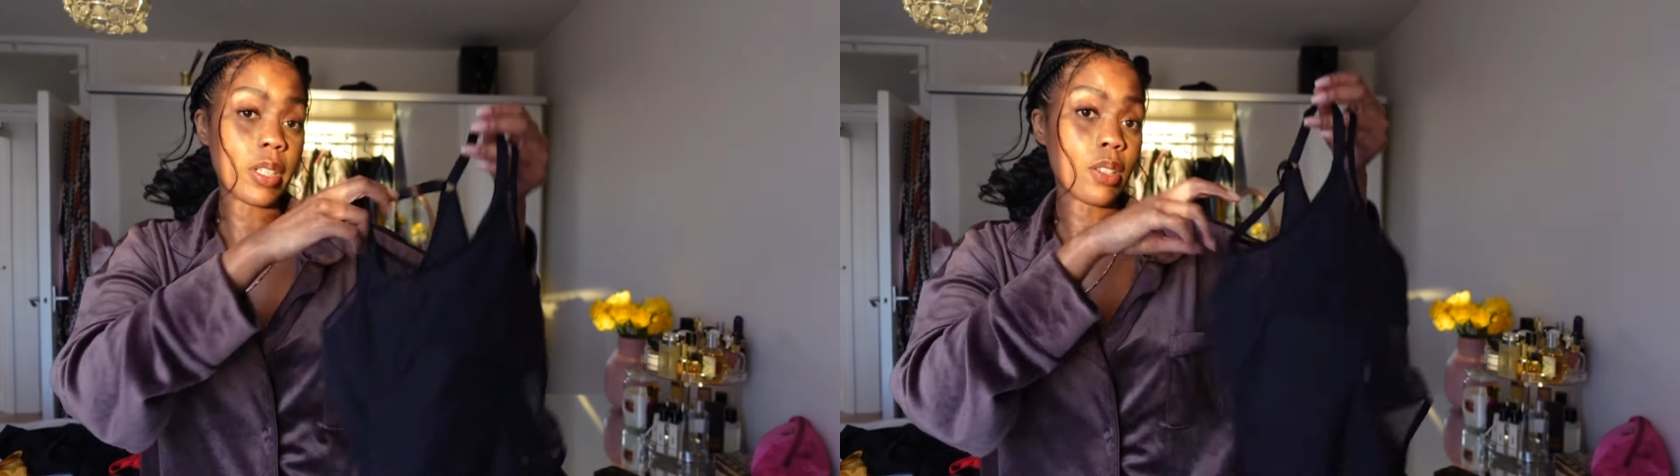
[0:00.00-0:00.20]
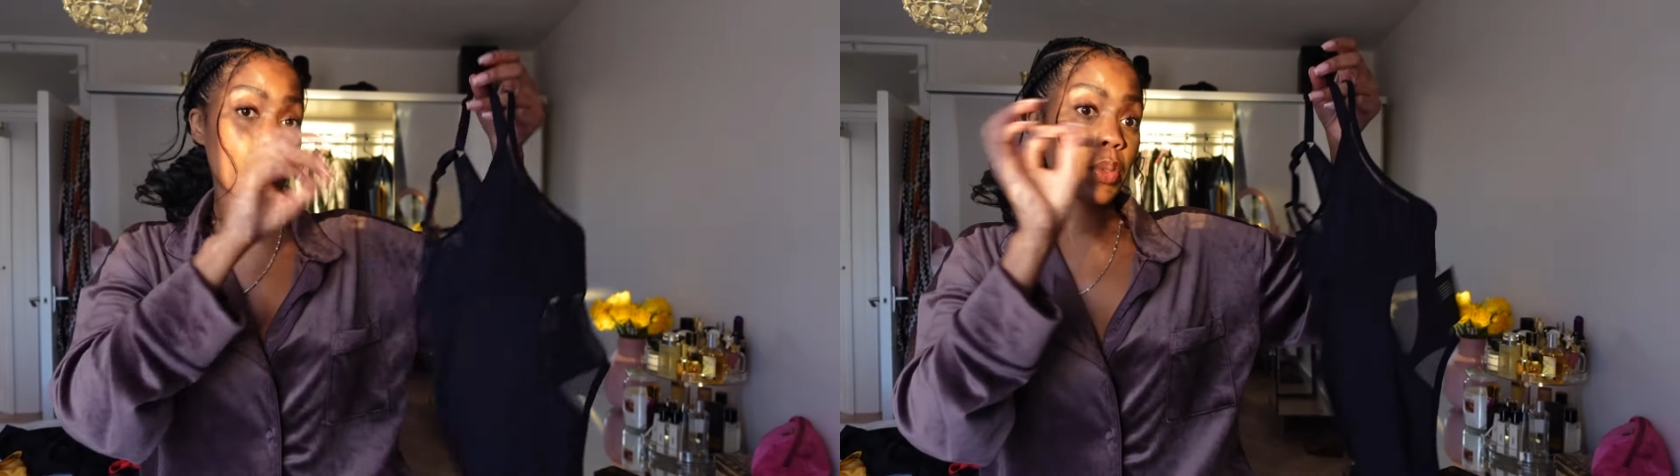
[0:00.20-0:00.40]

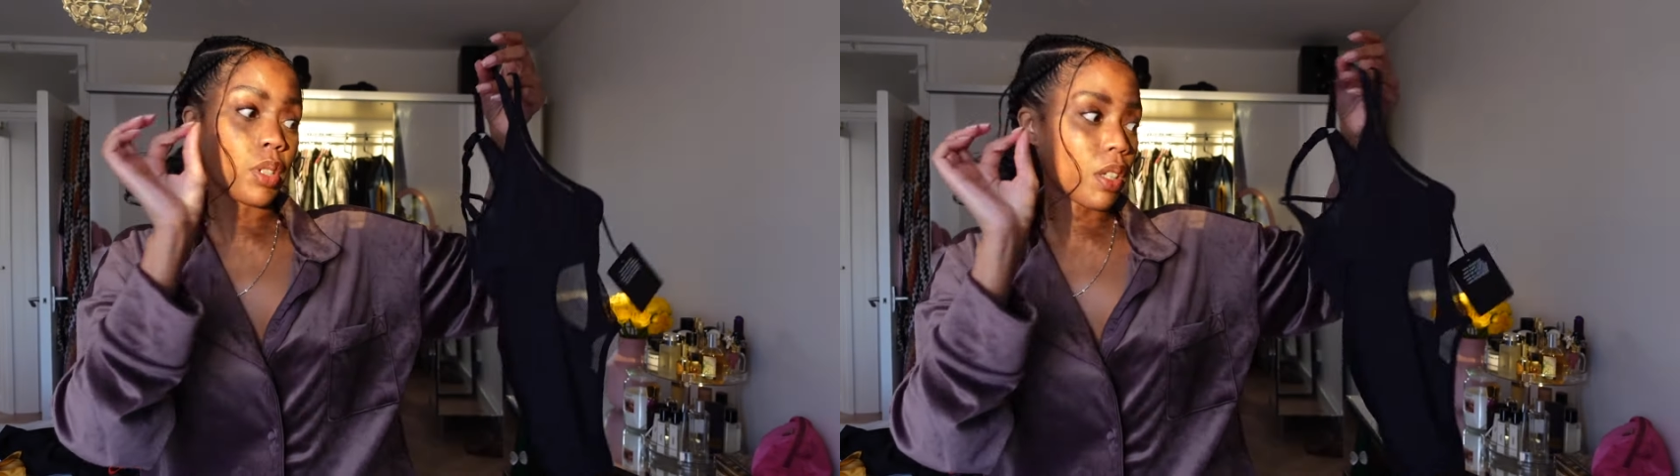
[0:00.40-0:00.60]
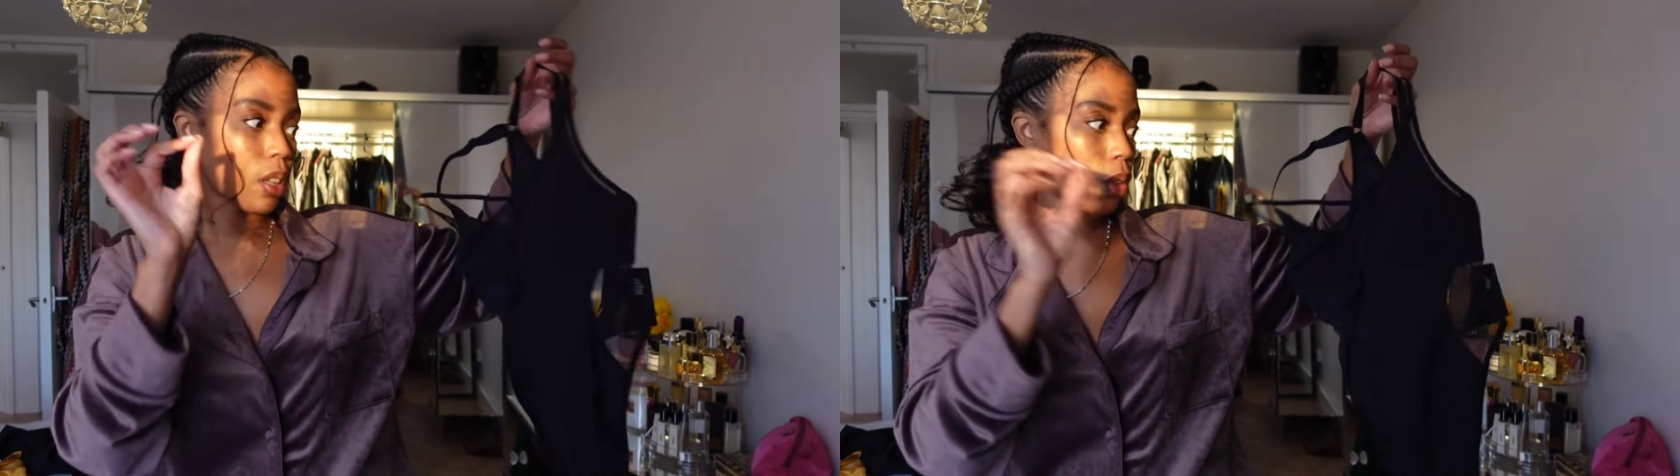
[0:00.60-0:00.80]
It's also
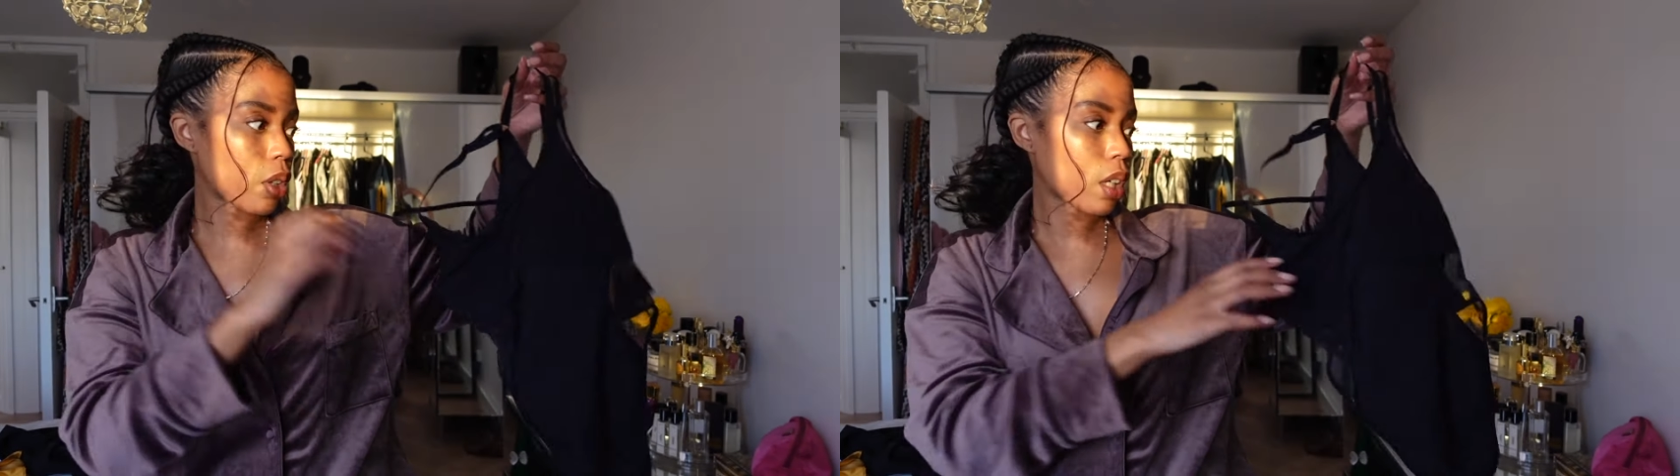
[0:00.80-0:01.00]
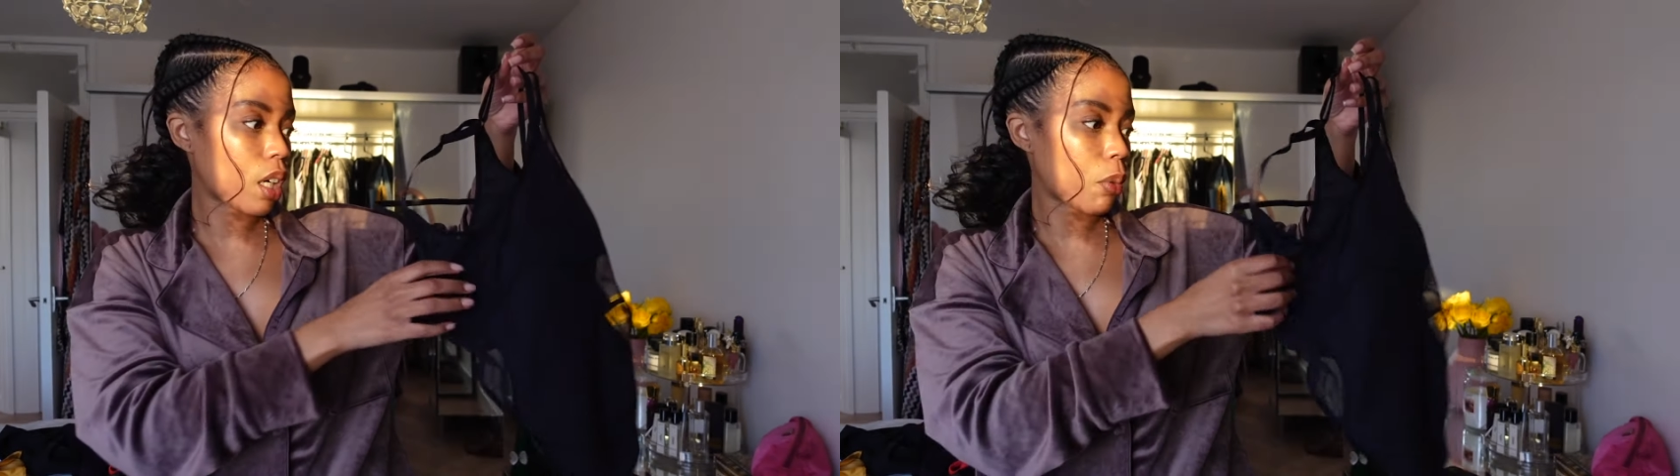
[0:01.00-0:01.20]
a thong
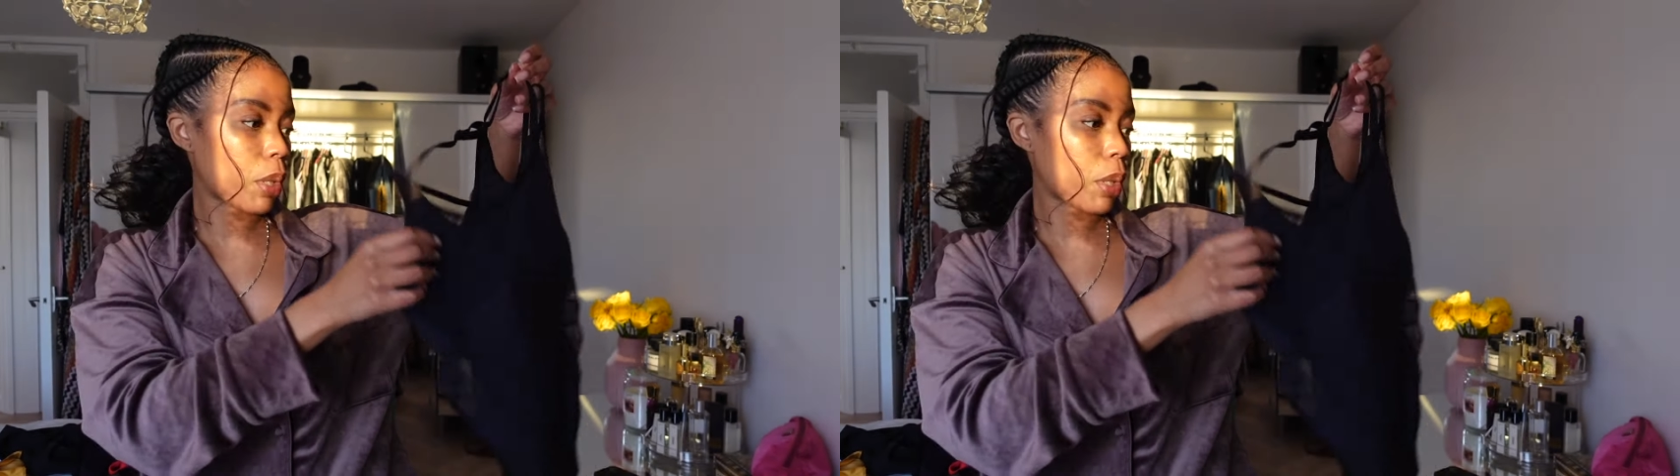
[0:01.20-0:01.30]
cut,